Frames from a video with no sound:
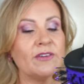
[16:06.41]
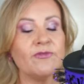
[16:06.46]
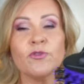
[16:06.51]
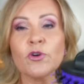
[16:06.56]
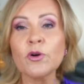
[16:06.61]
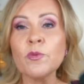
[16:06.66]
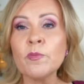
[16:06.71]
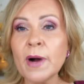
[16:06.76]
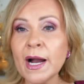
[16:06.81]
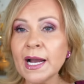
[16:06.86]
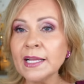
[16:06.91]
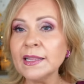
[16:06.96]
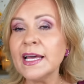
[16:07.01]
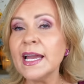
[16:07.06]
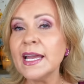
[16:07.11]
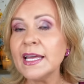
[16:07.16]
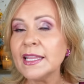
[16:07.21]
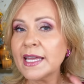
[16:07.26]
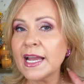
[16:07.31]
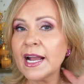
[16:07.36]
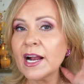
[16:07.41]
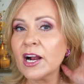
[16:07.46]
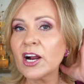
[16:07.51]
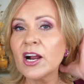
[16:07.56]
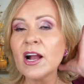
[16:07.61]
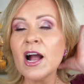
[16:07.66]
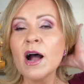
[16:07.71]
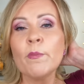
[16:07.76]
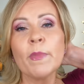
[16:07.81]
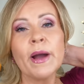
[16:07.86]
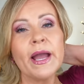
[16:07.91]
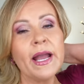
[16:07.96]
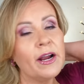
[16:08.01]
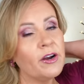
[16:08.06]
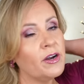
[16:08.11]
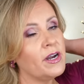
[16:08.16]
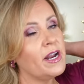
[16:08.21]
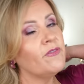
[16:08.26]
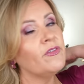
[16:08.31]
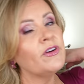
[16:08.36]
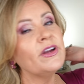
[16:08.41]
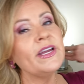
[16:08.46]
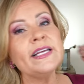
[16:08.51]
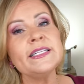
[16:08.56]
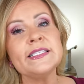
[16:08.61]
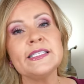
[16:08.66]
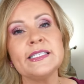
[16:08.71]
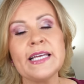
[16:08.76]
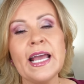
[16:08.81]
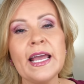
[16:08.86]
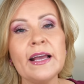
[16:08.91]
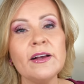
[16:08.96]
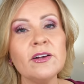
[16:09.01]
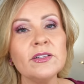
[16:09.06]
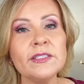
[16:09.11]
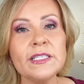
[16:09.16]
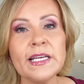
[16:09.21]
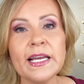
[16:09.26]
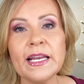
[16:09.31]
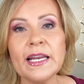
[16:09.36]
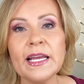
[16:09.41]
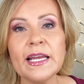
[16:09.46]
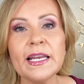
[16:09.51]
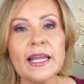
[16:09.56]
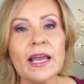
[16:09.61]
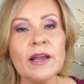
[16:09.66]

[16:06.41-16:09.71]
For my length hair, my hair never gets tangled in it.